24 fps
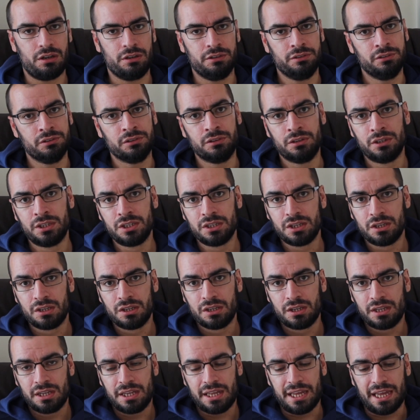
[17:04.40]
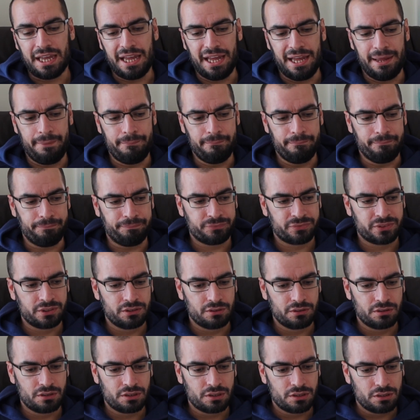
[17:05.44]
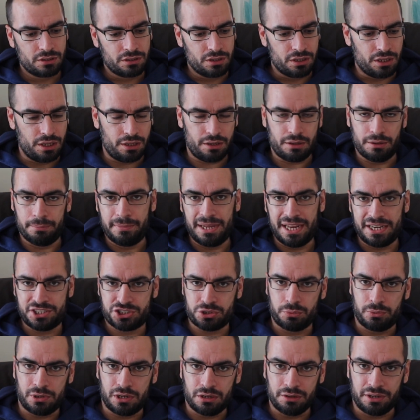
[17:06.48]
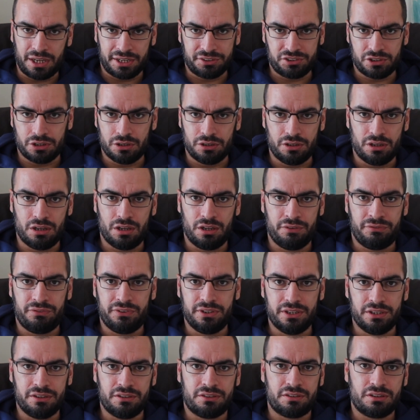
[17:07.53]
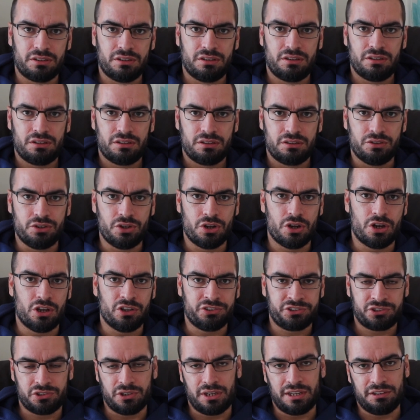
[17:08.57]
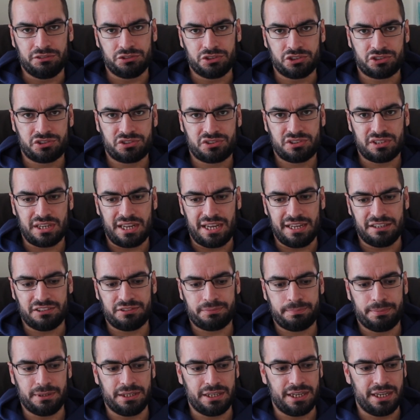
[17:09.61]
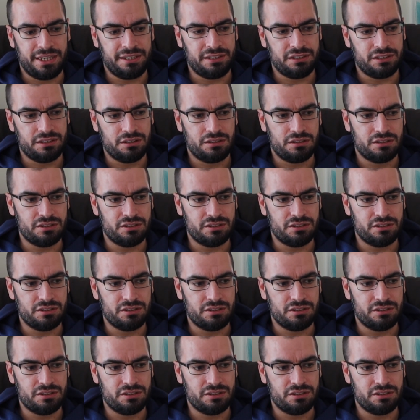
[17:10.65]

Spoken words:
On a major one, I don't know if you'd know, so I'll just explain.